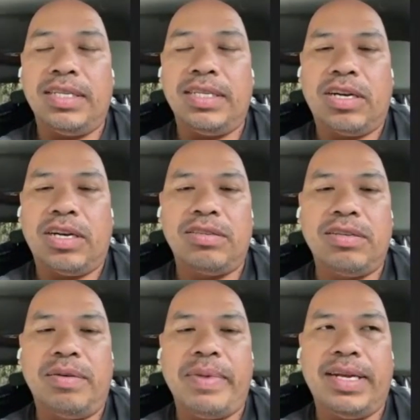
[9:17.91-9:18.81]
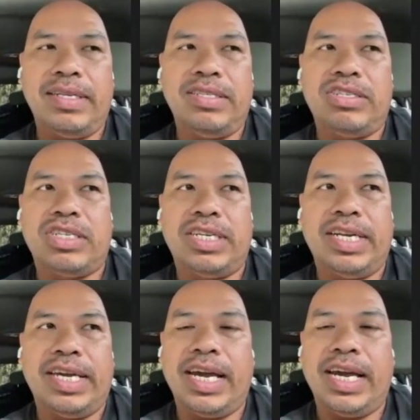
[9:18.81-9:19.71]
I talked to the manager
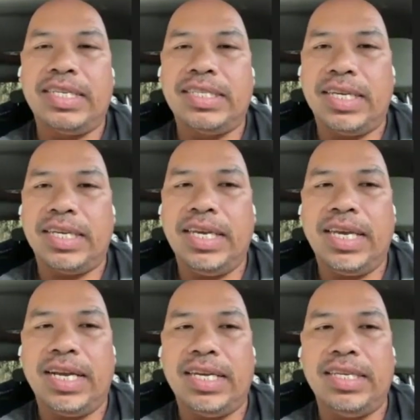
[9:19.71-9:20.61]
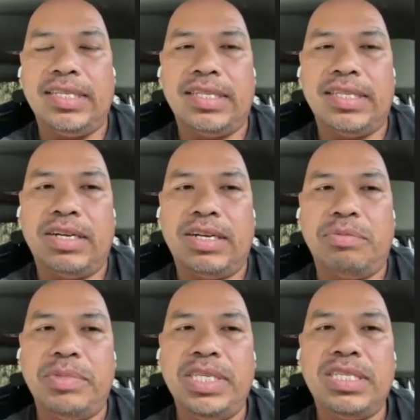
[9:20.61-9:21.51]
and I asked, like, "Hey, can I sell
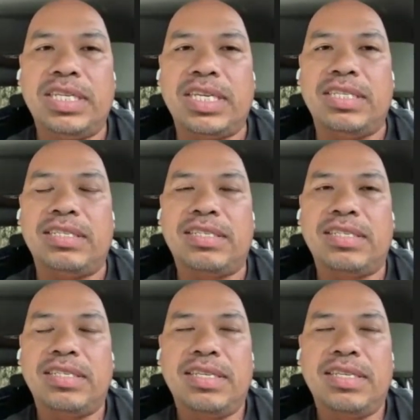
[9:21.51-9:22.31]
meat chickens?"